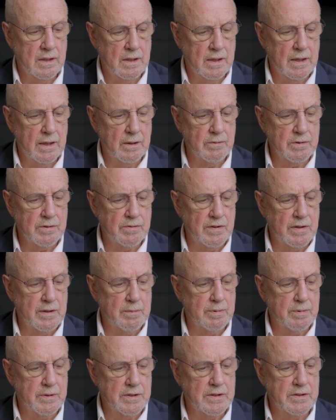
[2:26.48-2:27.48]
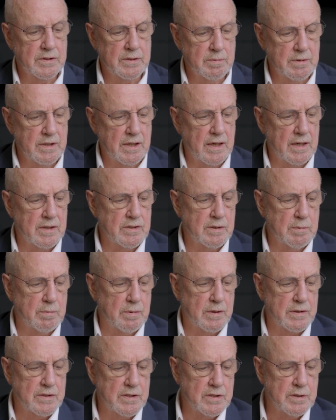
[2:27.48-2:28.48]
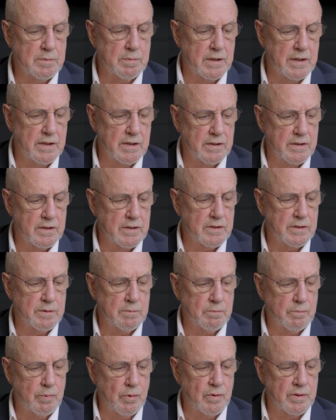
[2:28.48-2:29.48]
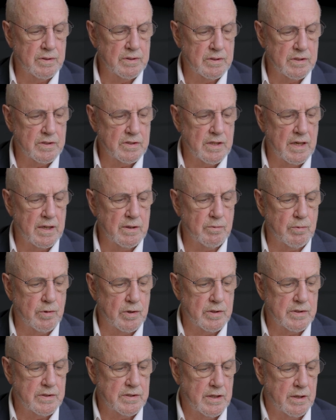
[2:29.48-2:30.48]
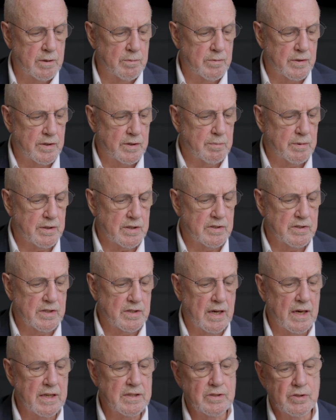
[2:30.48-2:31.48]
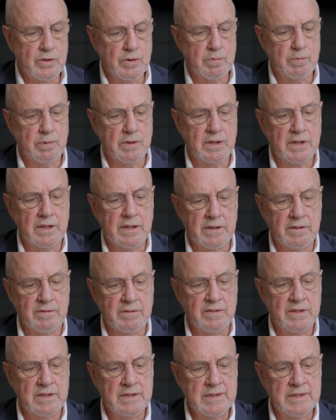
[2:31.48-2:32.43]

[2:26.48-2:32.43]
I was very pleased to be asked to participate in this important design awards ceremony because I too believe